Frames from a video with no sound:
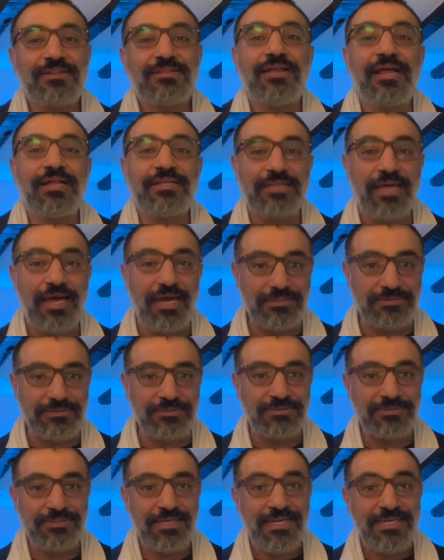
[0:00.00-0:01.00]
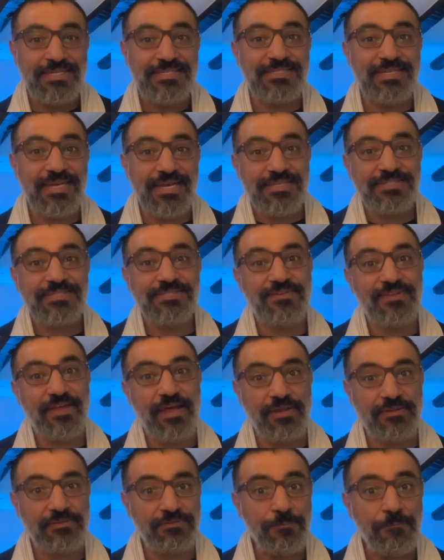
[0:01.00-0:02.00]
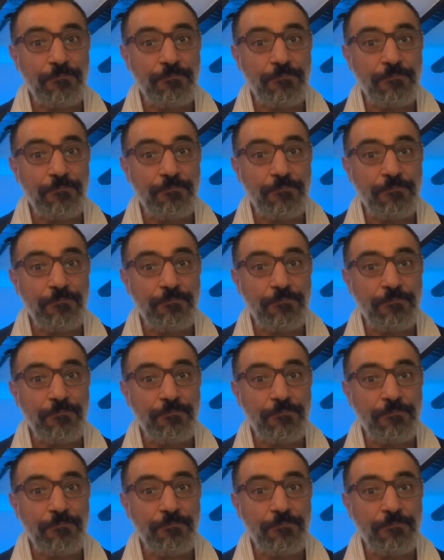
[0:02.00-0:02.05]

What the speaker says: Nhat Hanh says that